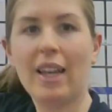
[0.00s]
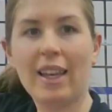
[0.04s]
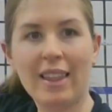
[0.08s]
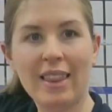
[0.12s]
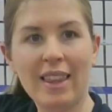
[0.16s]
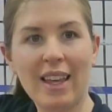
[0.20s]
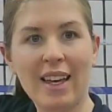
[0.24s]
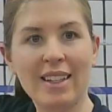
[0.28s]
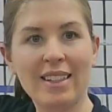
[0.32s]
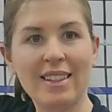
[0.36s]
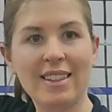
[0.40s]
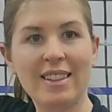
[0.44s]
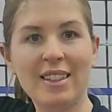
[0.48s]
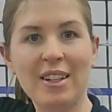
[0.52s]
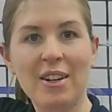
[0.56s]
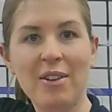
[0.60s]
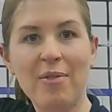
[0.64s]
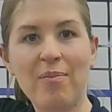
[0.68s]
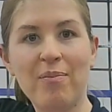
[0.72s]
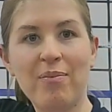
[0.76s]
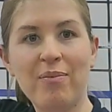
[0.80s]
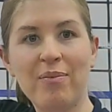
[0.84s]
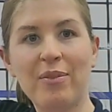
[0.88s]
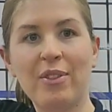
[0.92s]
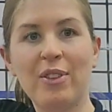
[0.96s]
look like this.
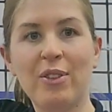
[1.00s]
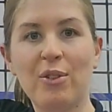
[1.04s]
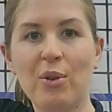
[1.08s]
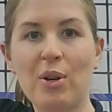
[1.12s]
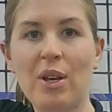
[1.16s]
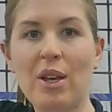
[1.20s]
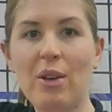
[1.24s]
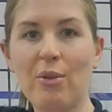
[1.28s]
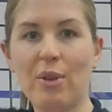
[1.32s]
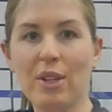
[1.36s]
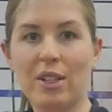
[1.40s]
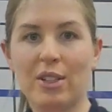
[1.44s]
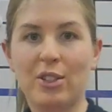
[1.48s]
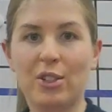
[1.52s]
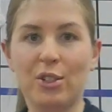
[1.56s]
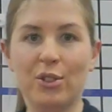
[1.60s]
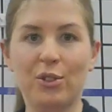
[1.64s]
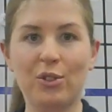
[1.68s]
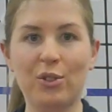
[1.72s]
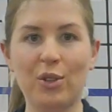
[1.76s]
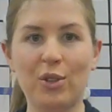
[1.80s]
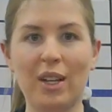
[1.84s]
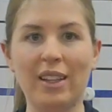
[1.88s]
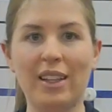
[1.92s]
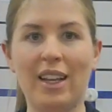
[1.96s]
3 with
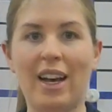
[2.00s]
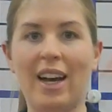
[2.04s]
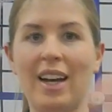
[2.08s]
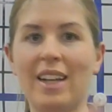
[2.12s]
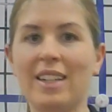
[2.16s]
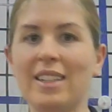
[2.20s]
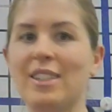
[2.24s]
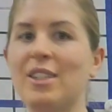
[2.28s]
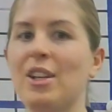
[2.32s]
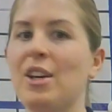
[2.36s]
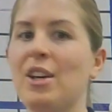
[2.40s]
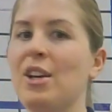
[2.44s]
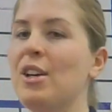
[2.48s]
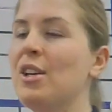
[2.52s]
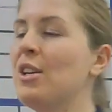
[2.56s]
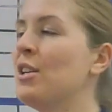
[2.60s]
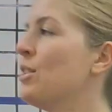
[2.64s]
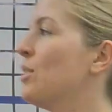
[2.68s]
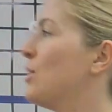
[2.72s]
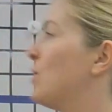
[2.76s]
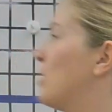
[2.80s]
two straight lines.